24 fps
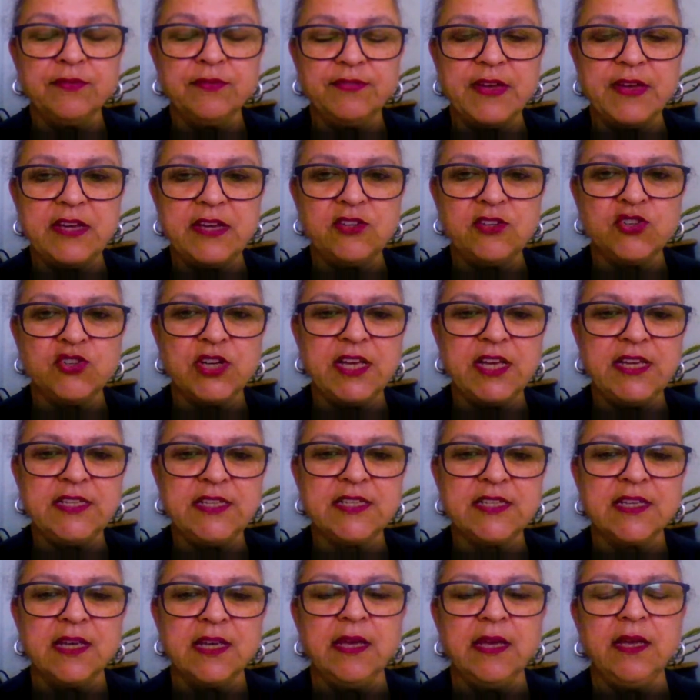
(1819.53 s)
Fair trade,
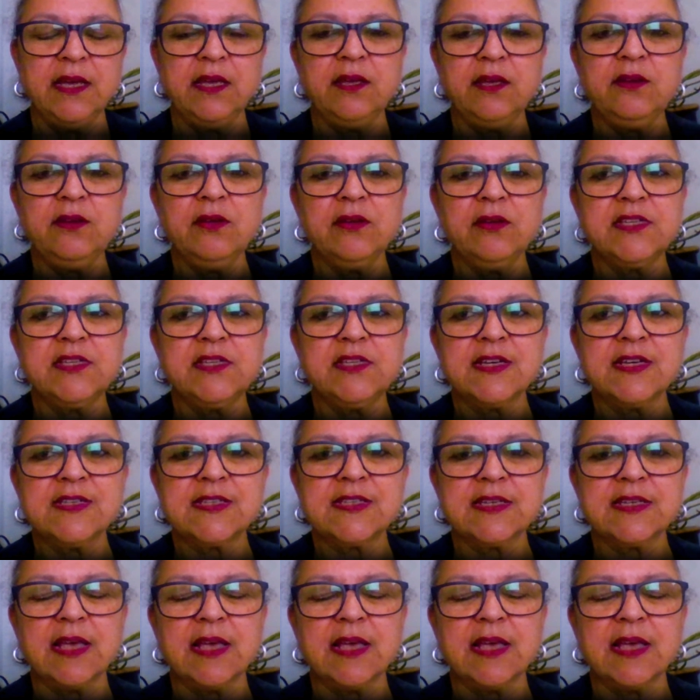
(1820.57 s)
does